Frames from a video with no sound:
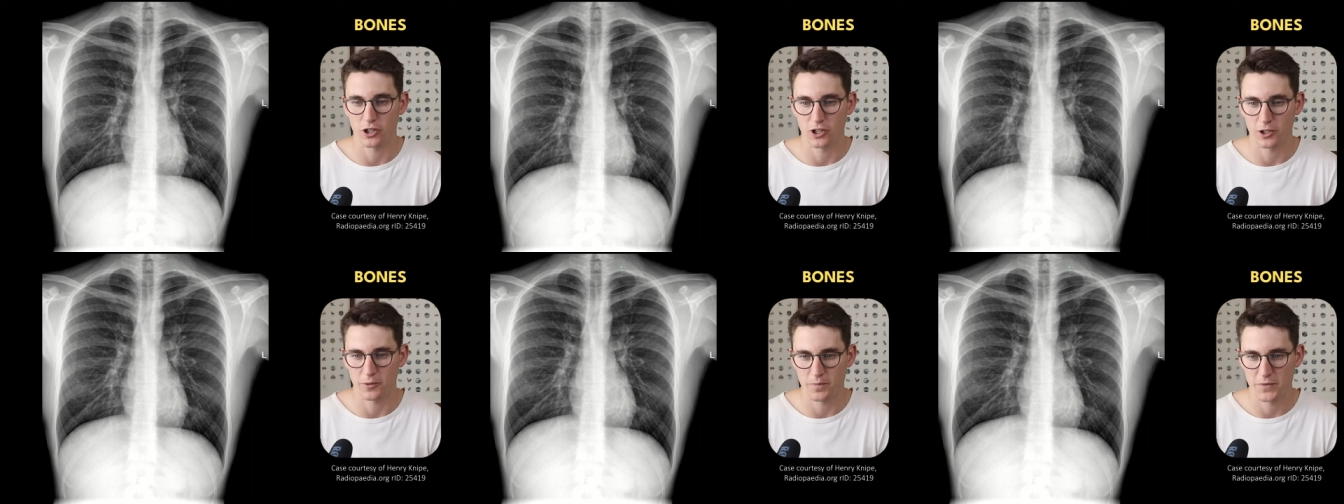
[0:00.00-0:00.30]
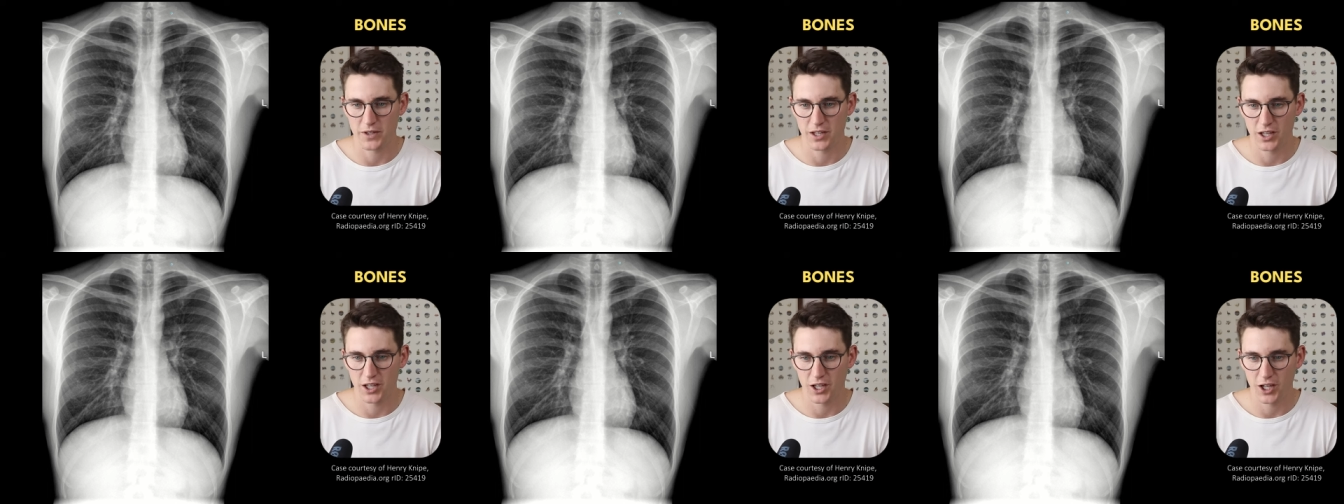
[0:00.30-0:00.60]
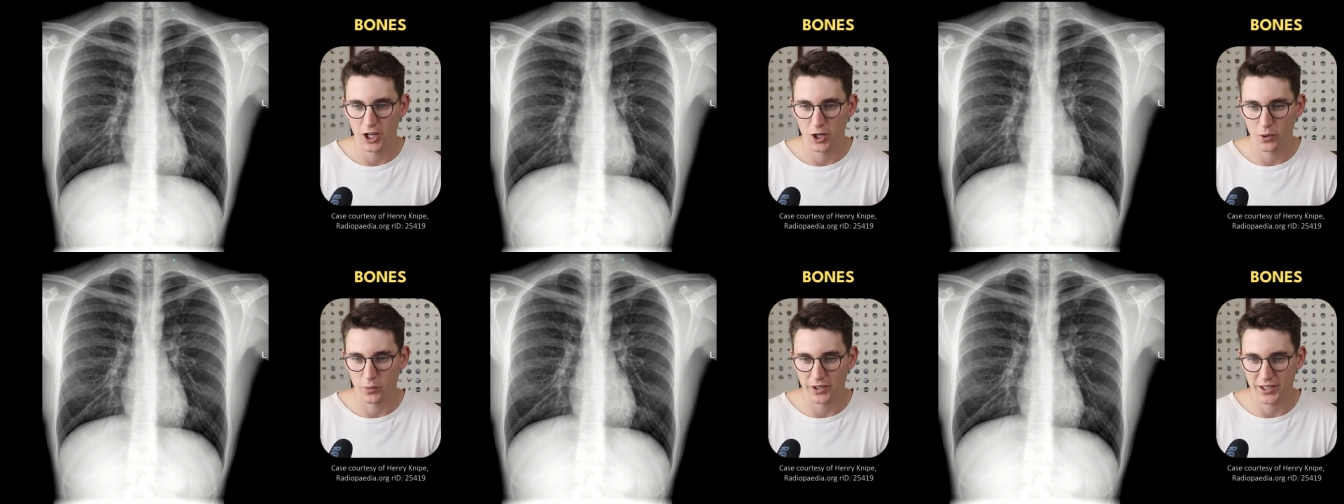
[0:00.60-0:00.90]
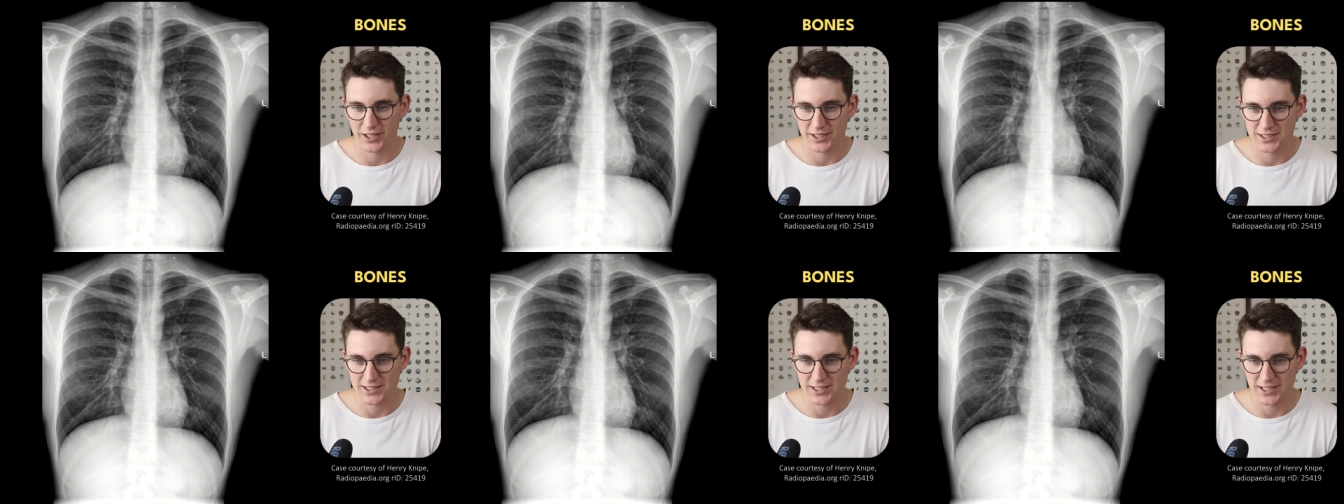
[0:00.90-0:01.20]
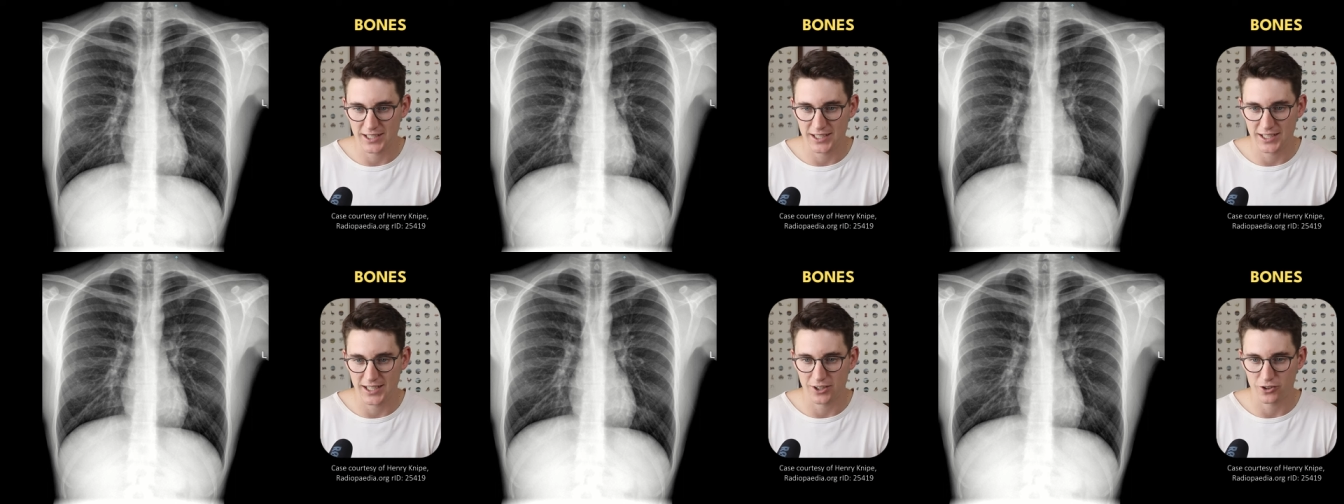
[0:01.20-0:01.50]
column. We can
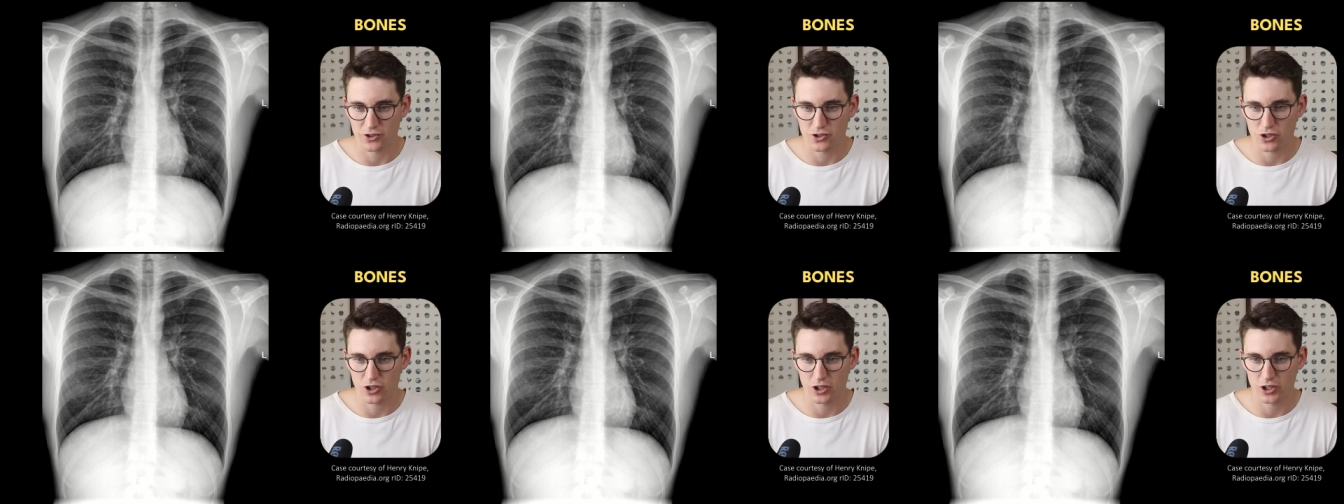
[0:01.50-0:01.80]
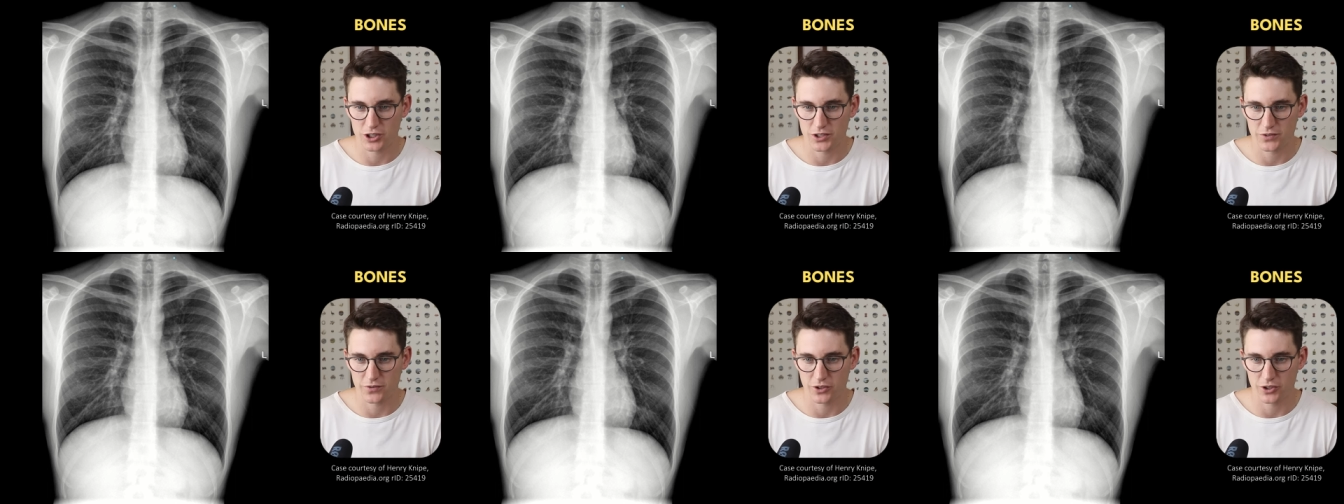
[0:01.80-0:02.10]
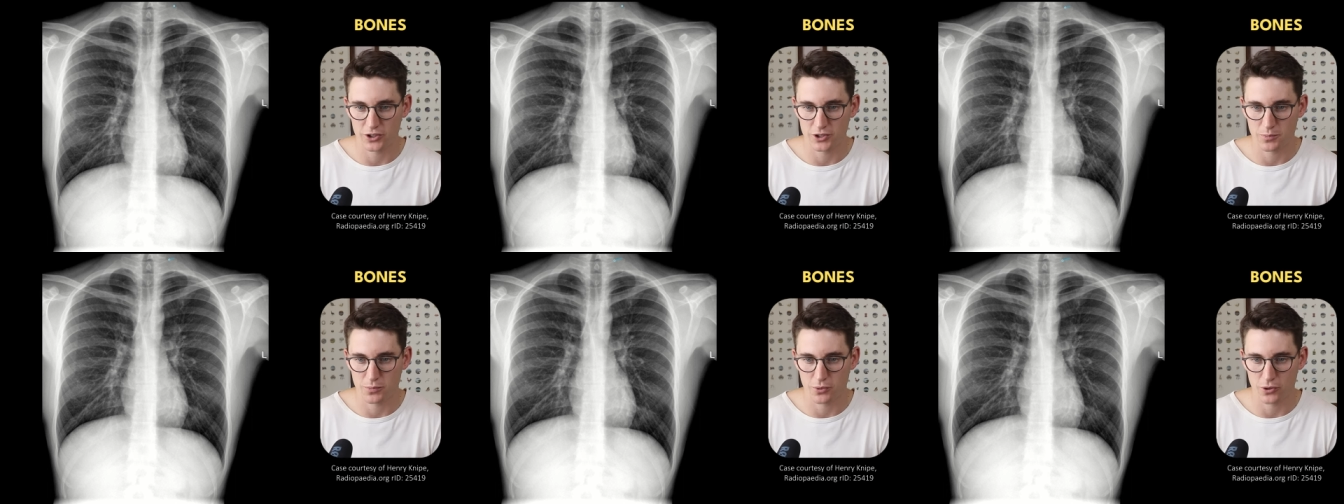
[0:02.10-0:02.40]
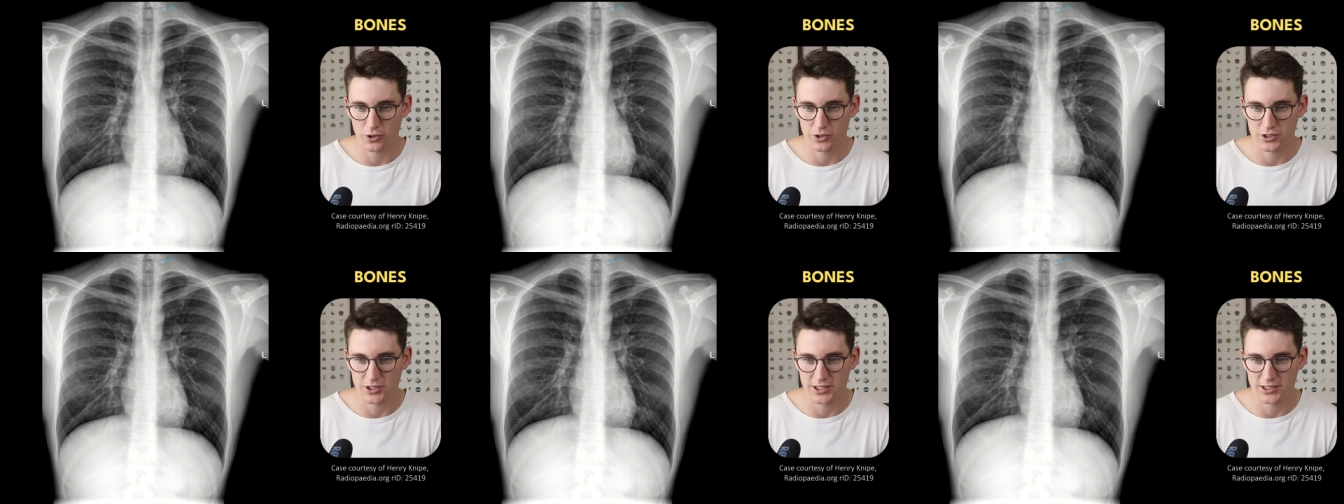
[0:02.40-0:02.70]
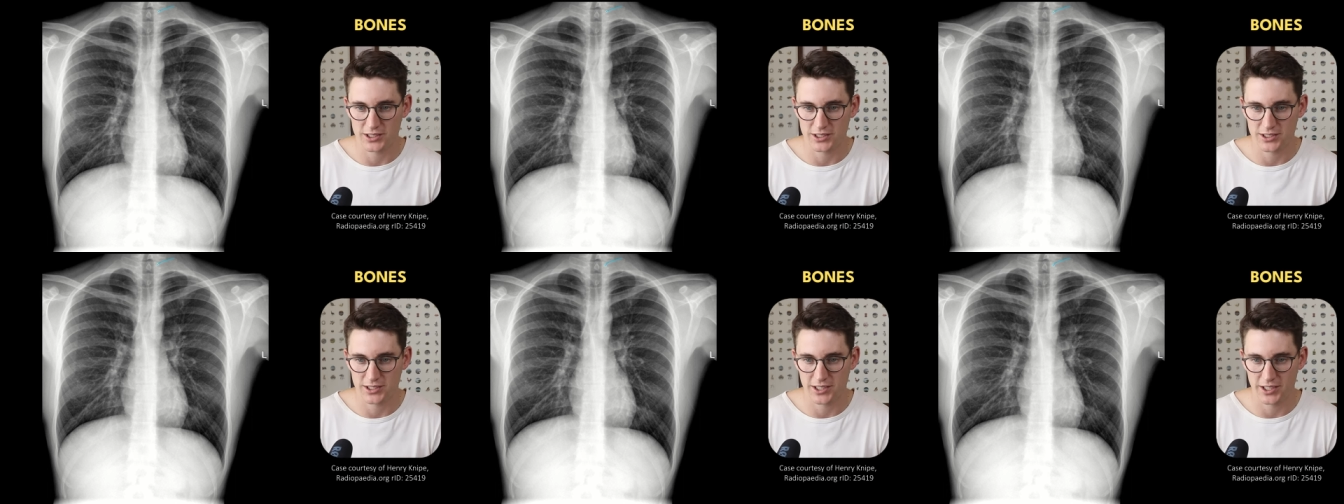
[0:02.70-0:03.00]
see our transverse
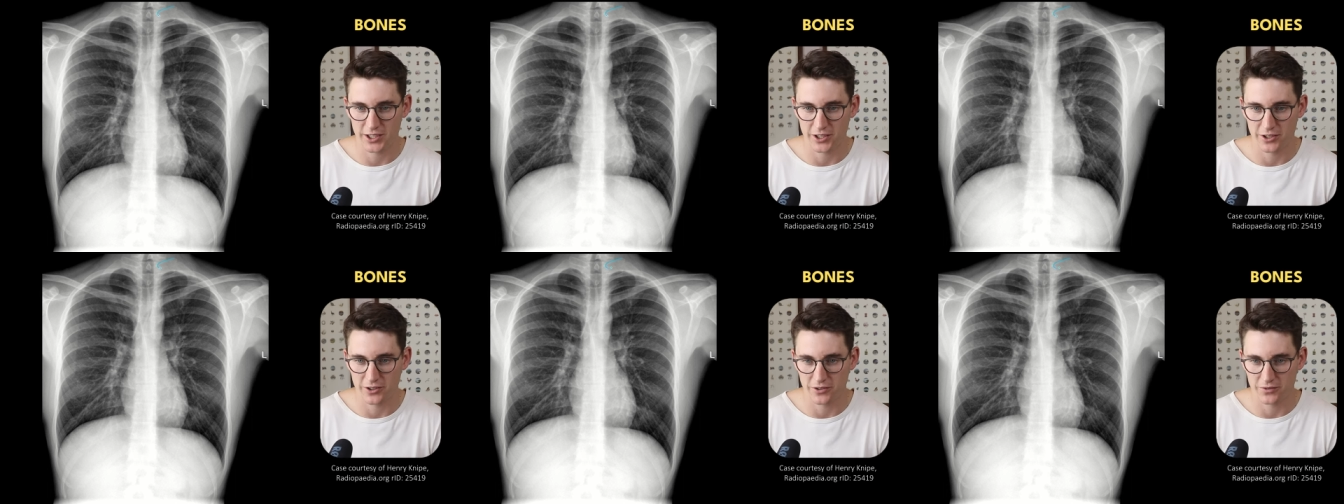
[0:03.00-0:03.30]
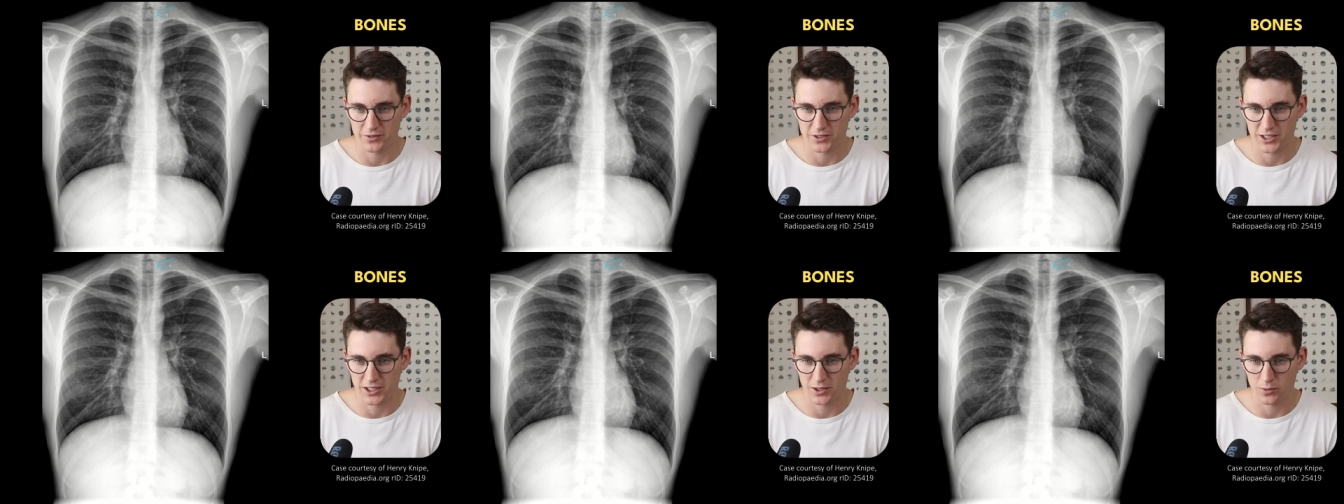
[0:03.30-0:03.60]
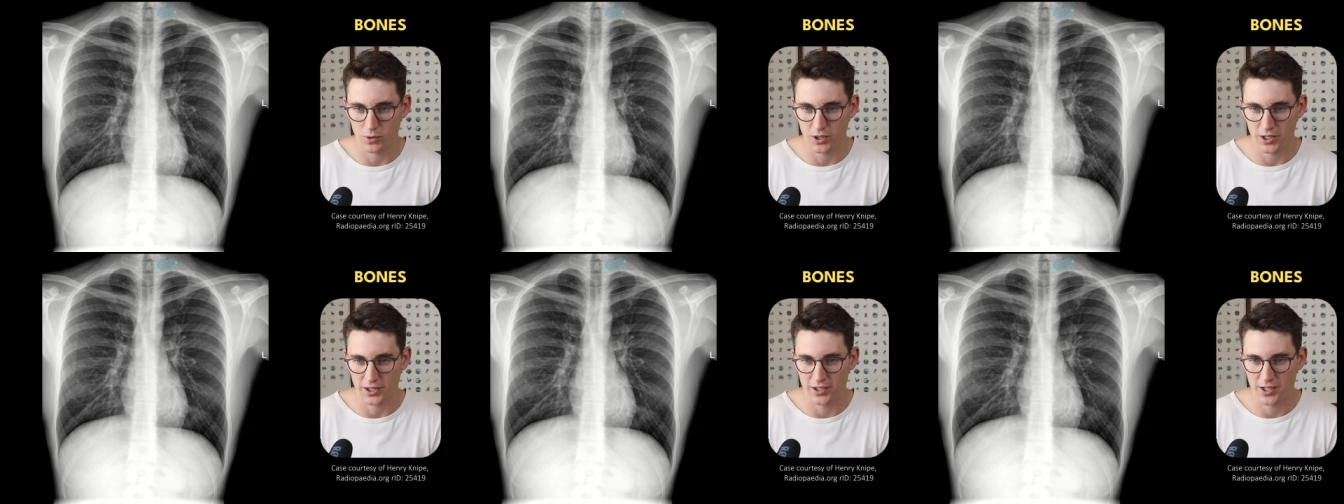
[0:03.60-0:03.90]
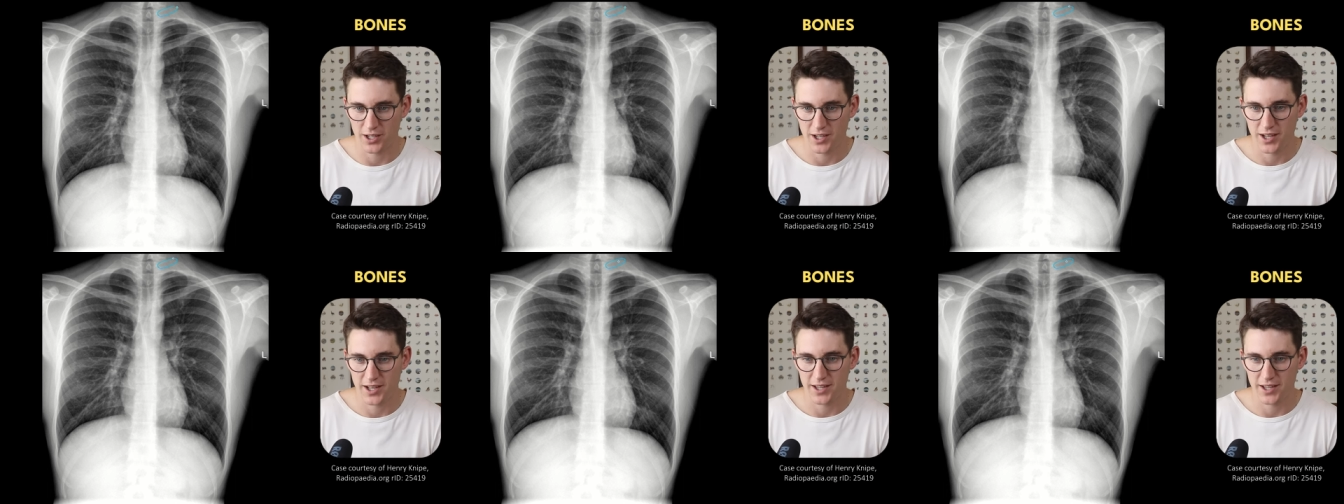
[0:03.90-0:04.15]
processes here of T1,